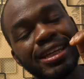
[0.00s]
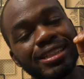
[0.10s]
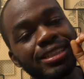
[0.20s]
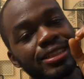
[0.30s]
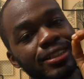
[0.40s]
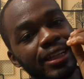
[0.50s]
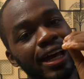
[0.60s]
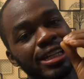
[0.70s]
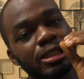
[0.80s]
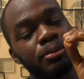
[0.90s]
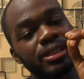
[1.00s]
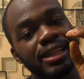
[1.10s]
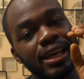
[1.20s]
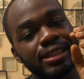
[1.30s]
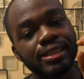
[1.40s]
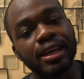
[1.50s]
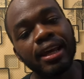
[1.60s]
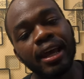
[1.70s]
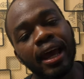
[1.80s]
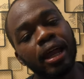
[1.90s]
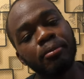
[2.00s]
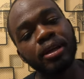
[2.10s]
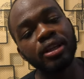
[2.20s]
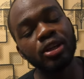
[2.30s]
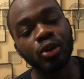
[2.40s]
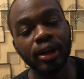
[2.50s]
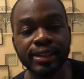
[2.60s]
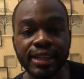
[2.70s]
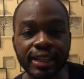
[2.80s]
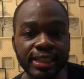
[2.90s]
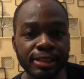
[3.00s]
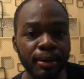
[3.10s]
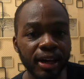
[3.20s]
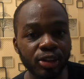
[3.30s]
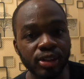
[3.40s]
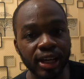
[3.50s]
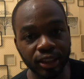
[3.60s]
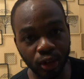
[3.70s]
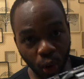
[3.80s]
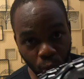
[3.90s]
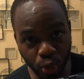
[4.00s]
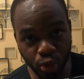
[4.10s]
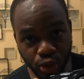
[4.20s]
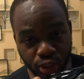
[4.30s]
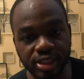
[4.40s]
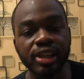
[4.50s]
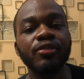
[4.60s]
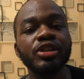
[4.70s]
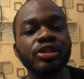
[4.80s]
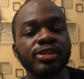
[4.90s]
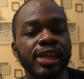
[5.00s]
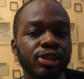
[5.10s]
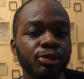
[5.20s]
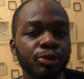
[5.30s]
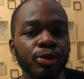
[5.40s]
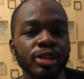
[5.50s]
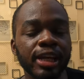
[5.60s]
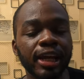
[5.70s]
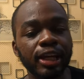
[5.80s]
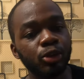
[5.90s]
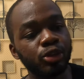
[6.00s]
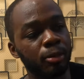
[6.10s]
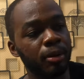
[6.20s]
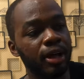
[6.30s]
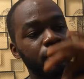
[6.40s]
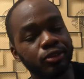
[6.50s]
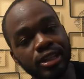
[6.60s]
is not as precise. I mean, you can date this back to like the old generation saxophones. Like I told you about out of